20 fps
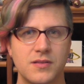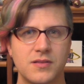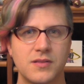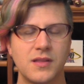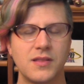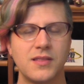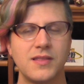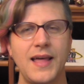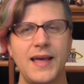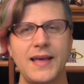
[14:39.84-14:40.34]

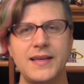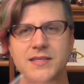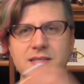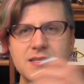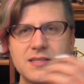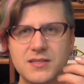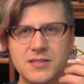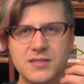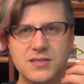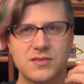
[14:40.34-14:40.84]
The
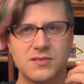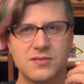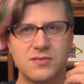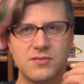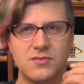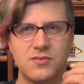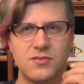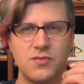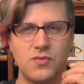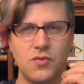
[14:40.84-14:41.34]
less
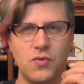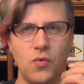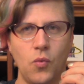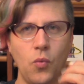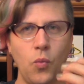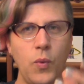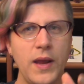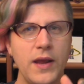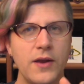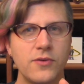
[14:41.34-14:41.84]

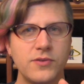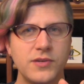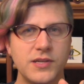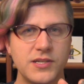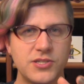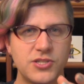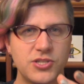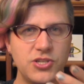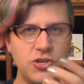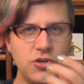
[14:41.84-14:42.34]

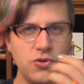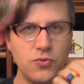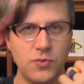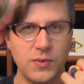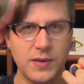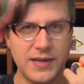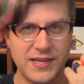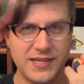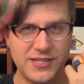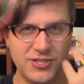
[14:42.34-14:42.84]
weirdness
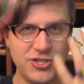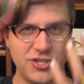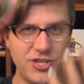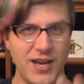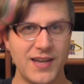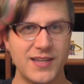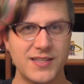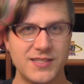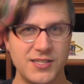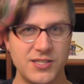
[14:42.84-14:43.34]
you
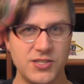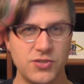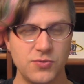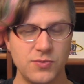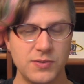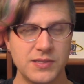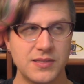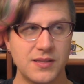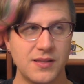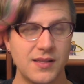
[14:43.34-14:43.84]
inject
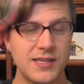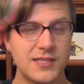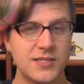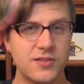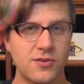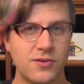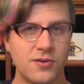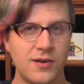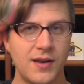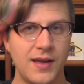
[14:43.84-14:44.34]
into it, the
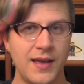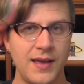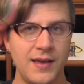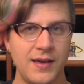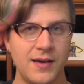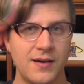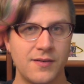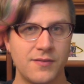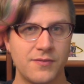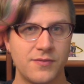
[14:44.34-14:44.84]
less they're going to
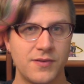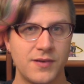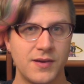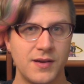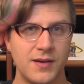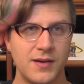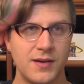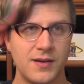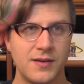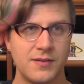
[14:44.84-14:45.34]
have.
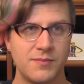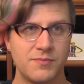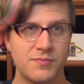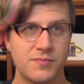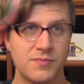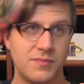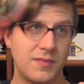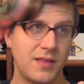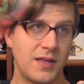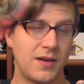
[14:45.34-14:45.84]

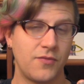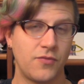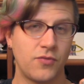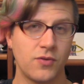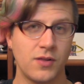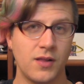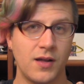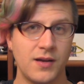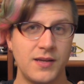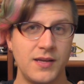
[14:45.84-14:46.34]
Then, if
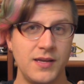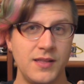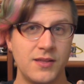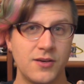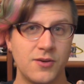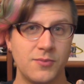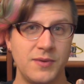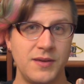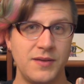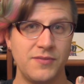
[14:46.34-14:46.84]
we're lucky,
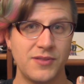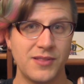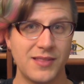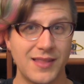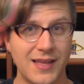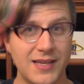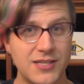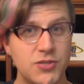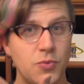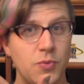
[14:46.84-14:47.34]
there'll be
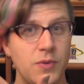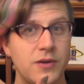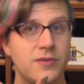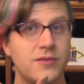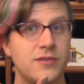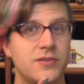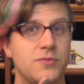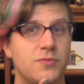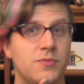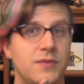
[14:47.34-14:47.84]
even less
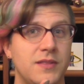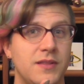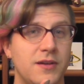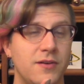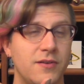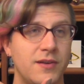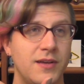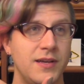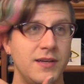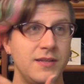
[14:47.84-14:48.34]
weirdness with
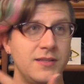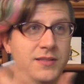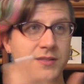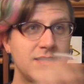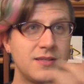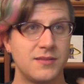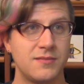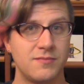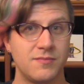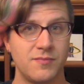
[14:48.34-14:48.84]
their
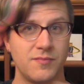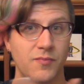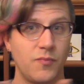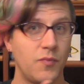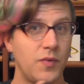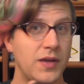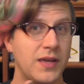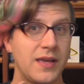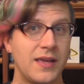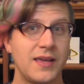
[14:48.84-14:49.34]
kids, and
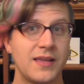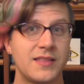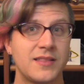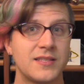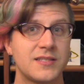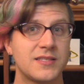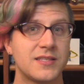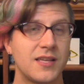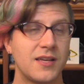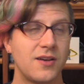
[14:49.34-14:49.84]
we can get
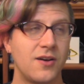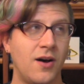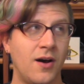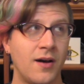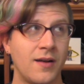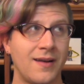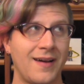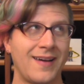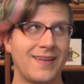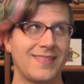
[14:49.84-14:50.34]
this thing
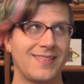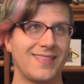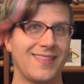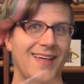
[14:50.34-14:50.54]
gone. I'd